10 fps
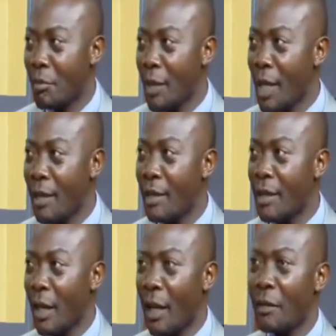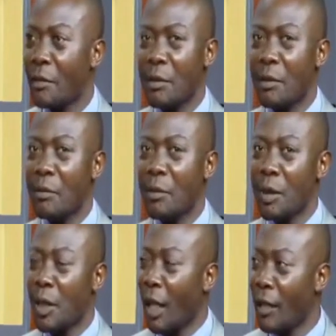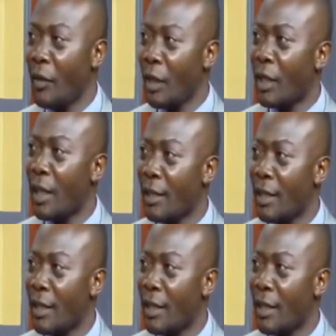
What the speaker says: Yes, there are even cases